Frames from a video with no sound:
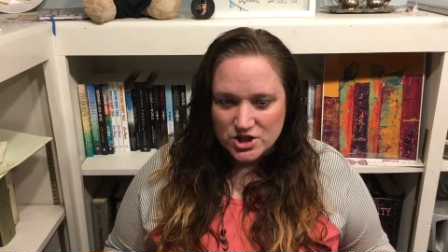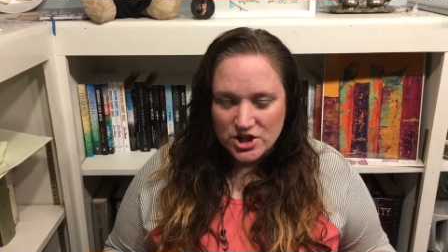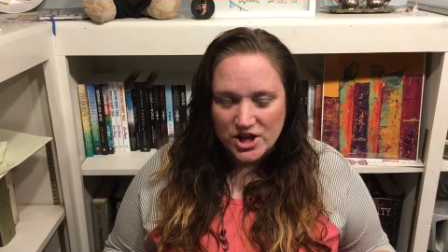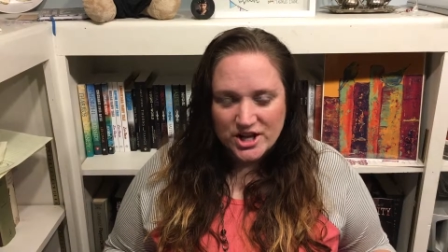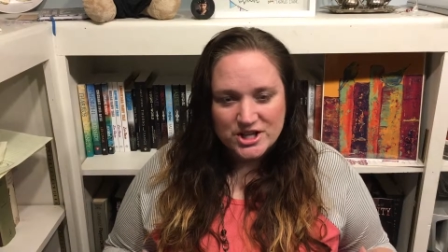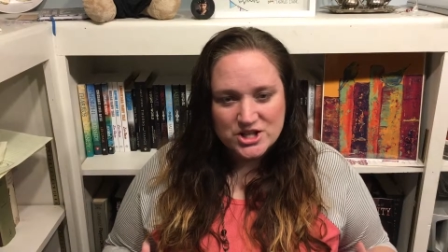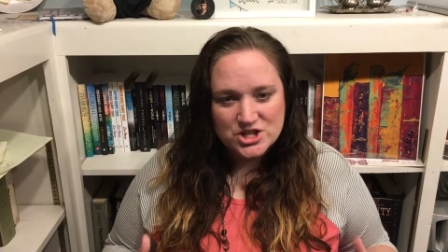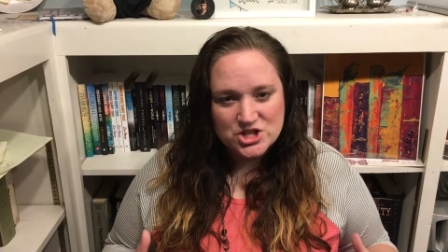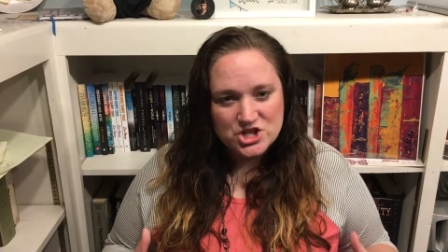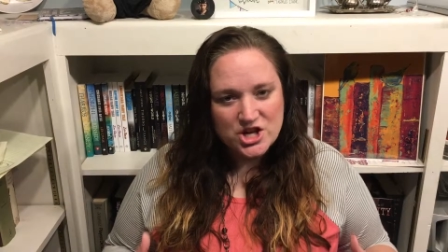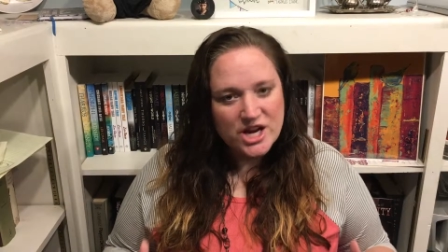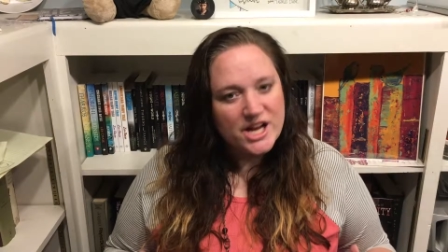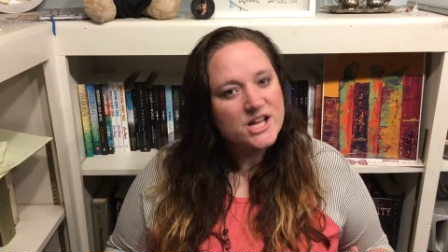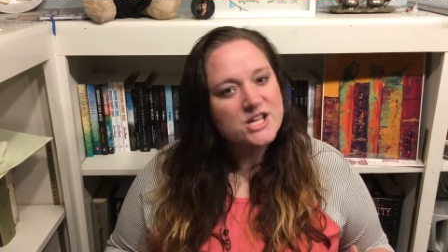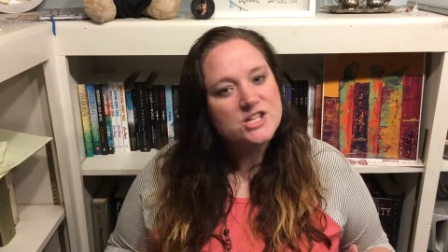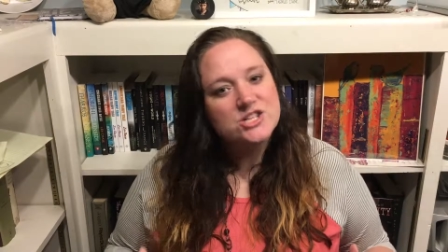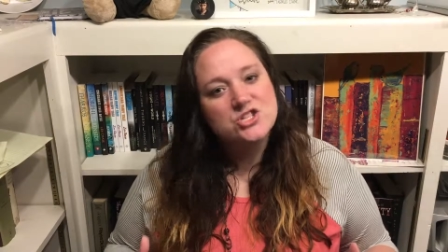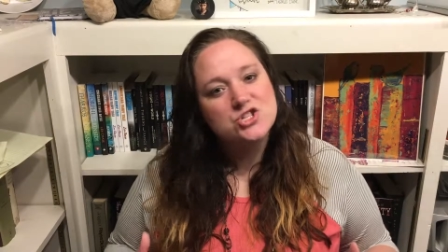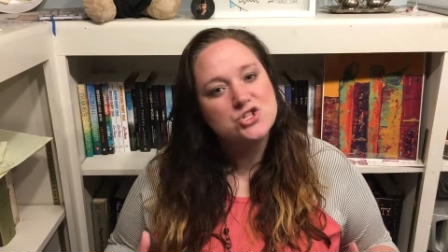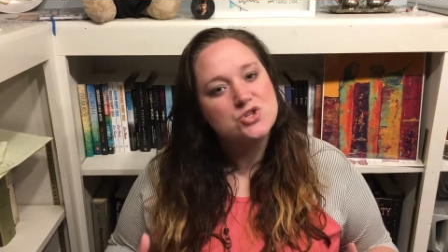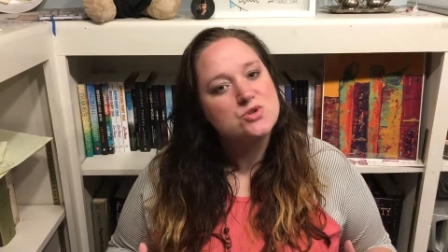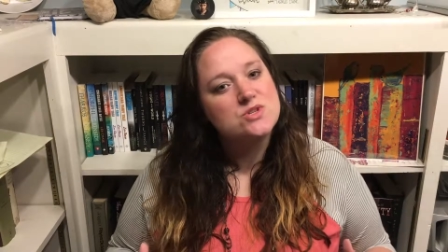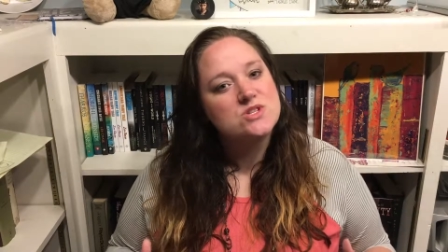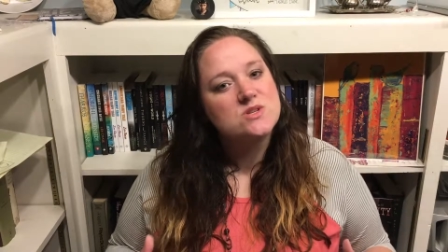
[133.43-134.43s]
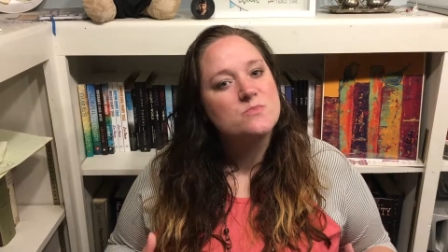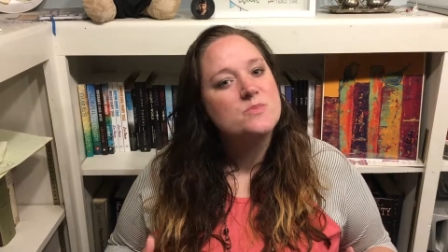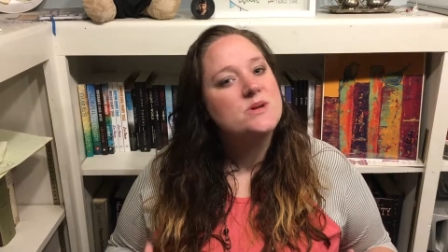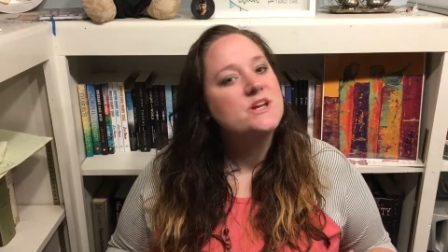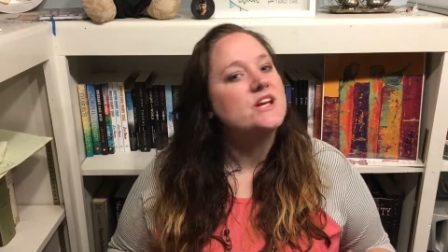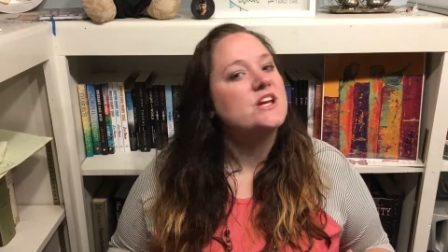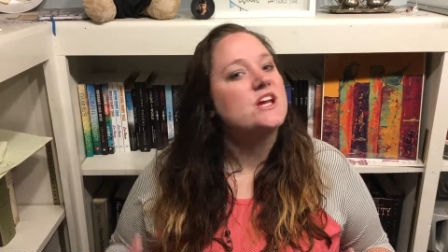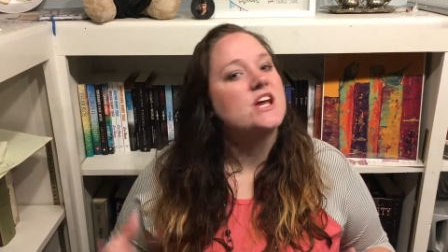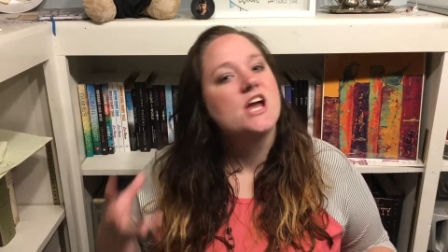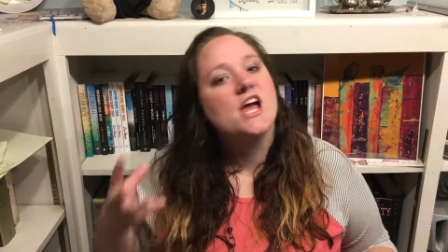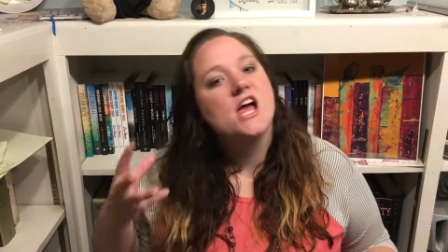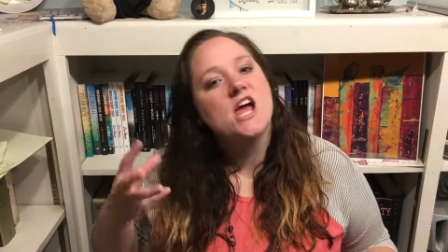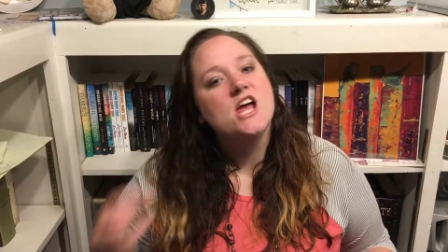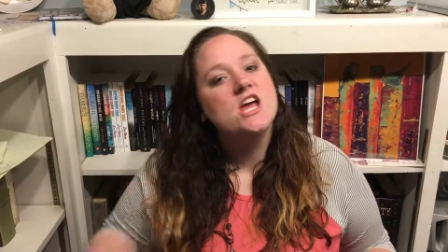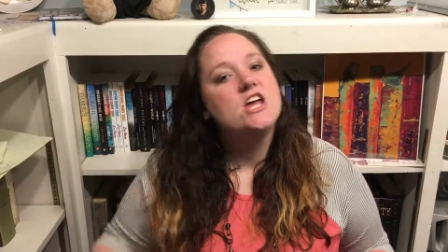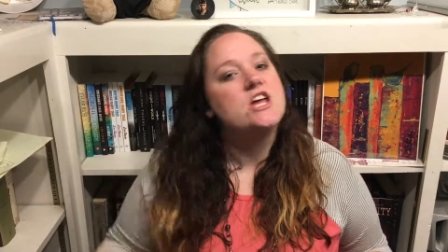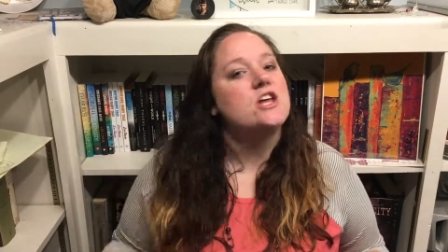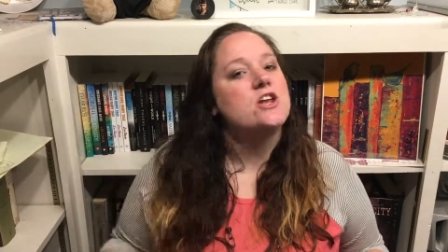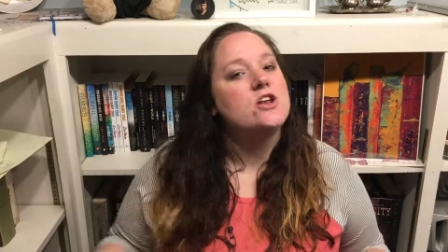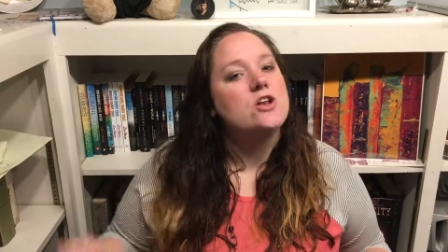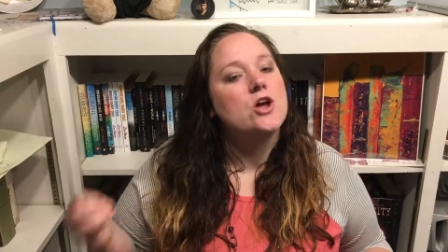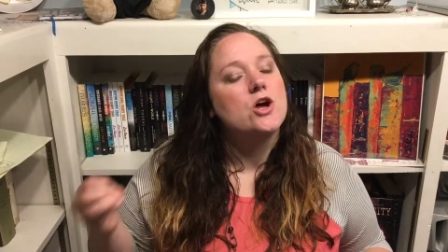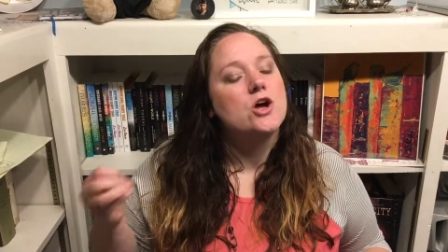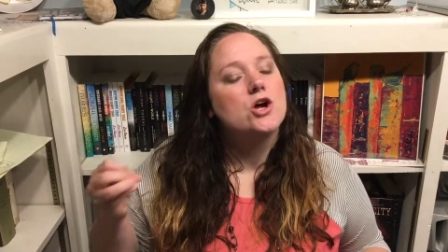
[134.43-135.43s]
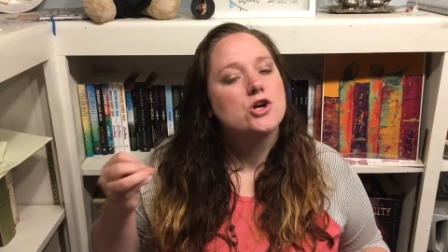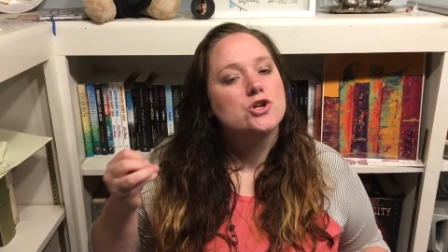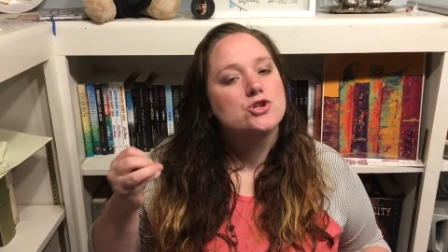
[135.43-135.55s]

Like, Jaya is used to being in